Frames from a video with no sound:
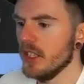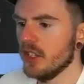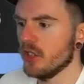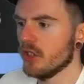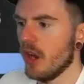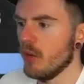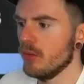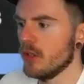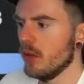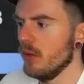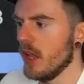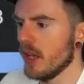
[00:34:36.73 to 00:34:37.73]
just don't
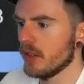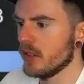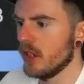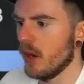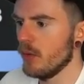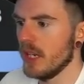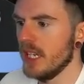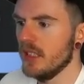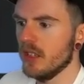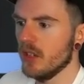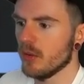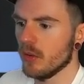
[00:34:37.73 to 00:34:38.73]
do this. You don't need to.